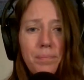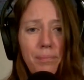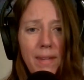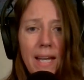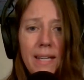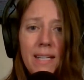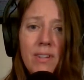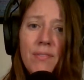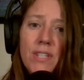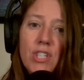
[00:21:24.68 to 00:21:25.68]
And even
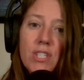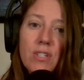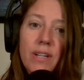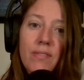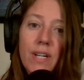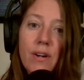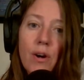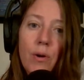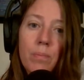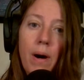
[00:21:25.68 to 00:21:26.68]
if it's just not even in our
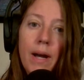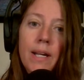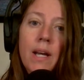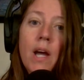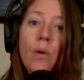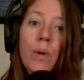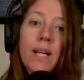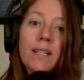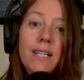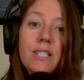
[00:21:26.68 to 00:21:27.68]
own mind, we can
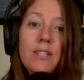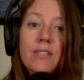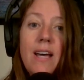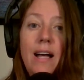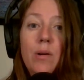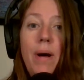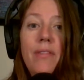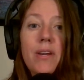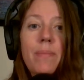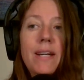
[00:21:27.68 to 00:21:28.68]
at least look to
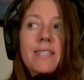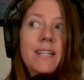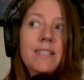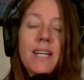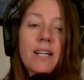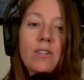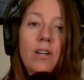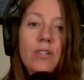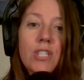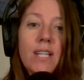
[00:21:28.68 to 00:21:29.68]
allopathic medicine and
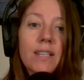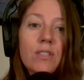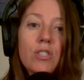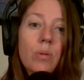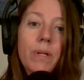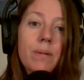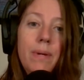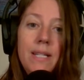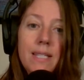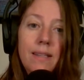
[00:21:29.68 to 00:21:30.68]
technology, that there's so many
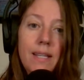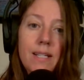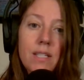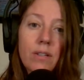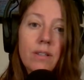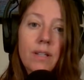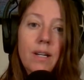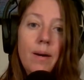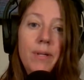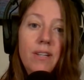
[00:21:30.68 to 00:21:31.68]
amazing things that are going to
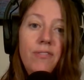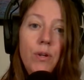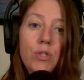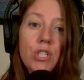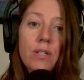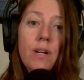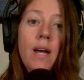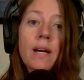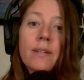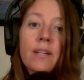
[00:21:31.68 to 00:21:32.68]
come in the future,
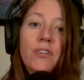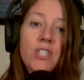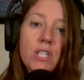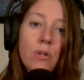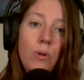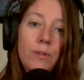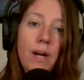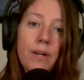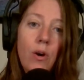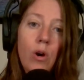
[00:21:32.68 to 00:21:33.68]
that if we just hold
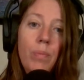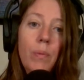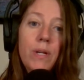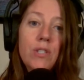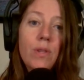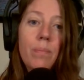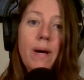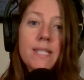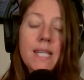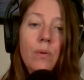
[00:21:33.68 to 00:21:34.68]
on hope and we do the
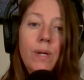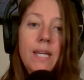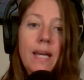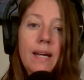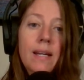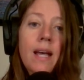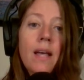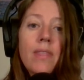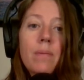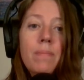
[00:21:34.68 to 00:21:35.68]
best that we can,
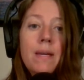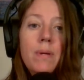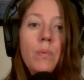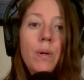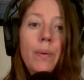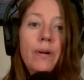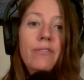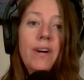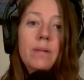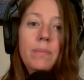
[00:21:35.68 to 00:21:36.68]
that maybe we will
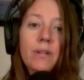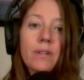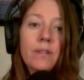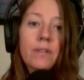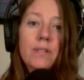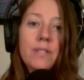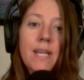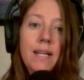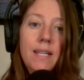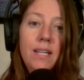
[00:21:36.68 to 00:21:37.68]
find miracles
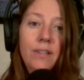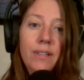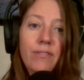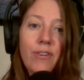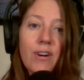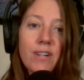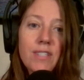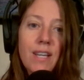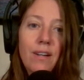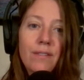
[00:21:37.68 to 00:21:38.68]
and healing for
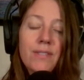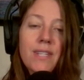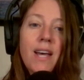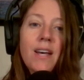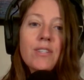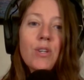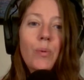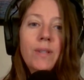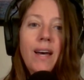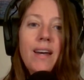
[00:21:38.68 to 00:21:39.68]
ourselves. So
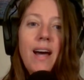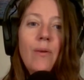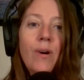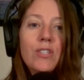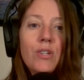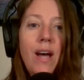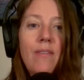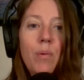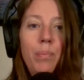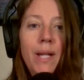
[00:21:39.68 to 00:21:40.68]
with that, I want you to have
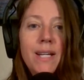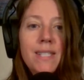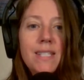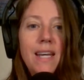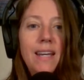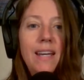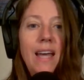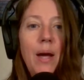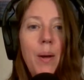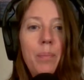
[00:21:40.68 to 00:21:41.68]
a blessed day
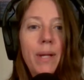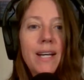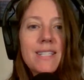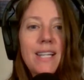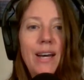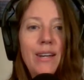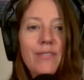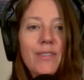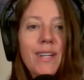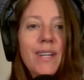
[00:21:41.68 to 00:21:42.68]
and a blessed life.
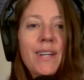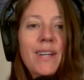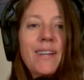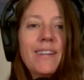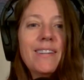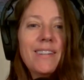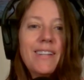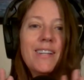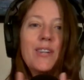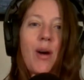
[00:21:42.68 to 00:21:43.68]

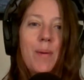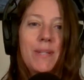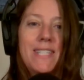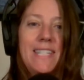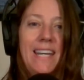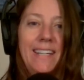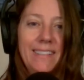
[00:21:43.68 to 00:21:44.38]
Namaste.